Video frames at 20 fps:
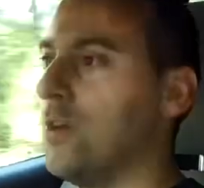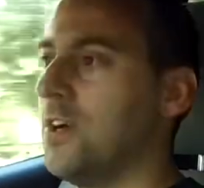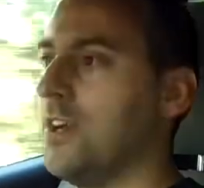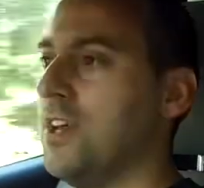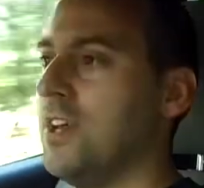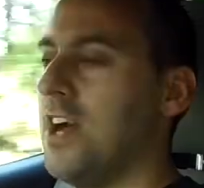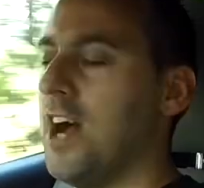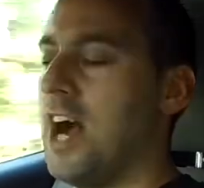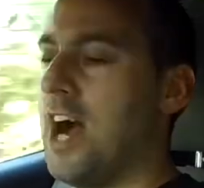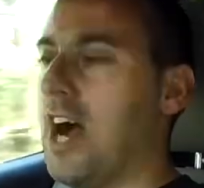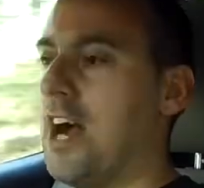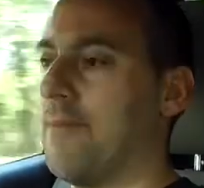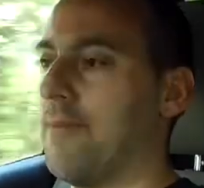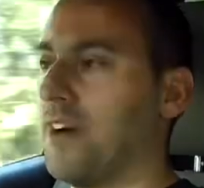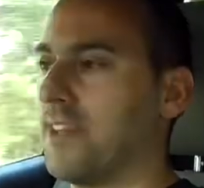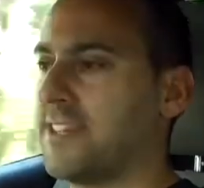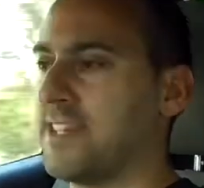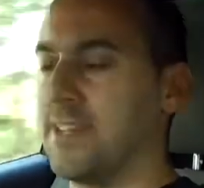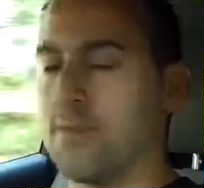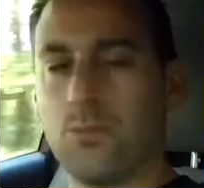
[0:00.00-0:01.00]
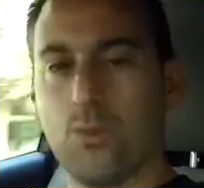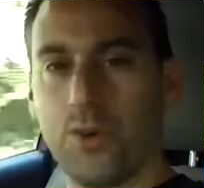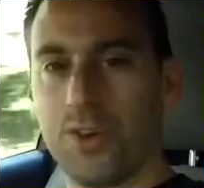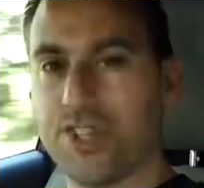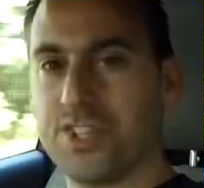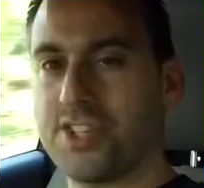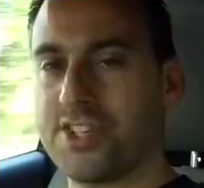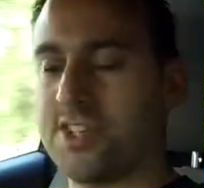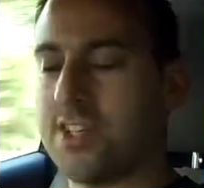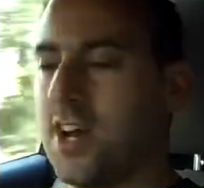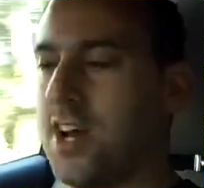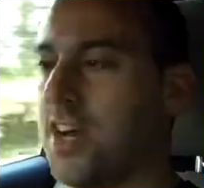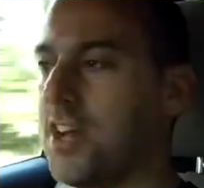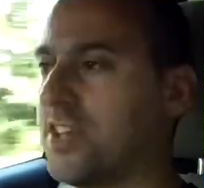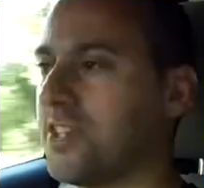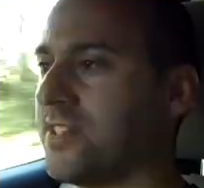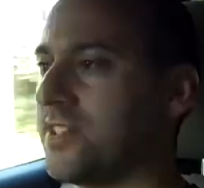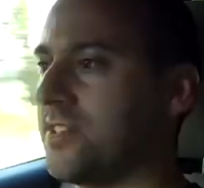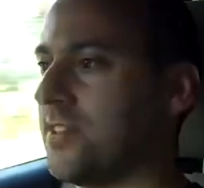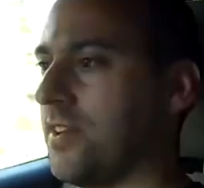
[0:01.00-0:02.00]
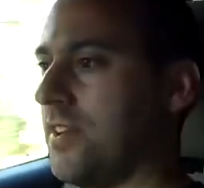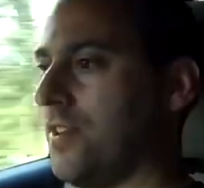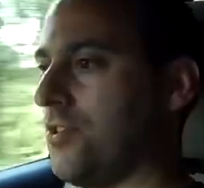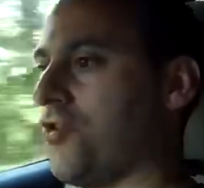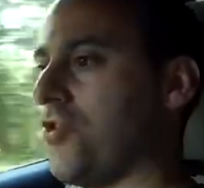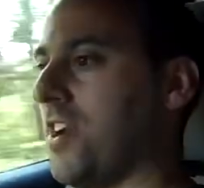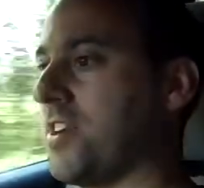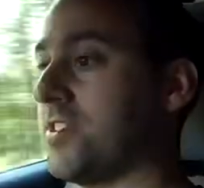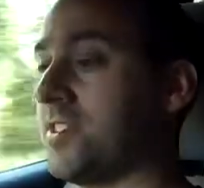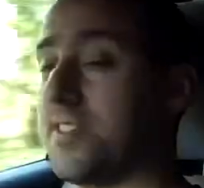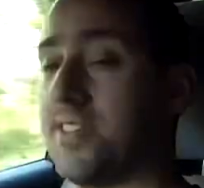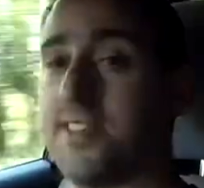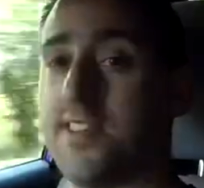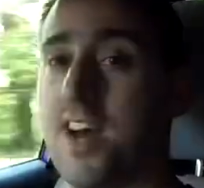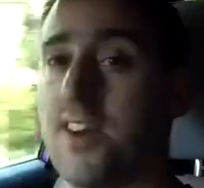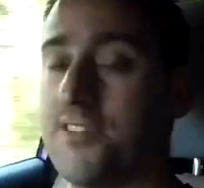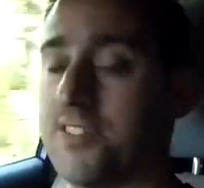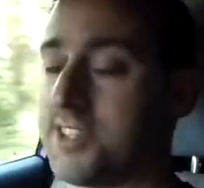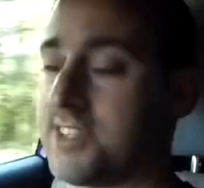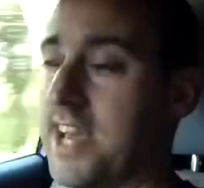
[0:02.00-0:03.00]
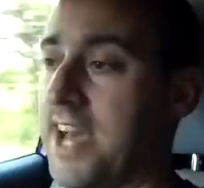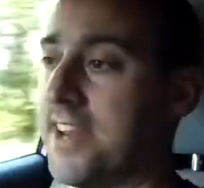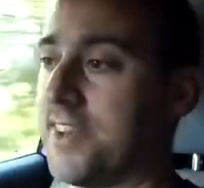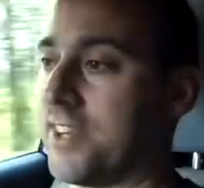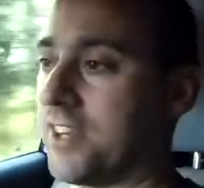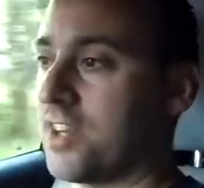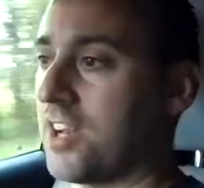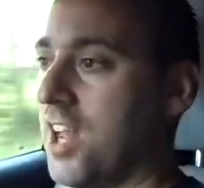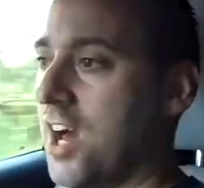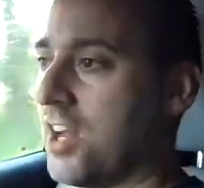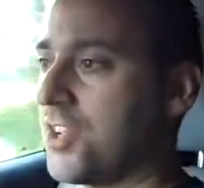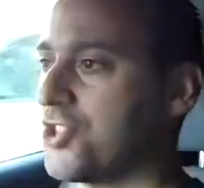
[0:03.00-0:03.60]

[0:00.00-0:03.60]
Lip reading: I didn't want to trust another standard clutch.